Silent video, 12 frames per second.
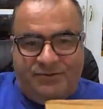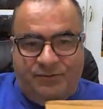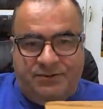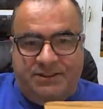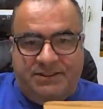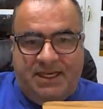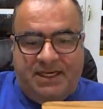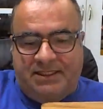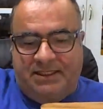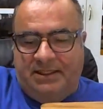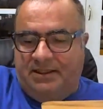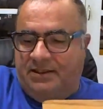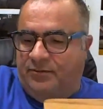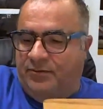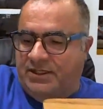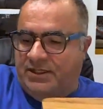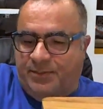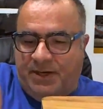was exactly in the
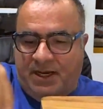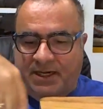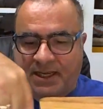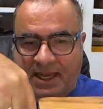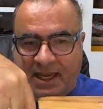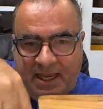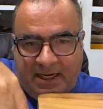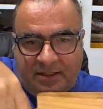right spot, and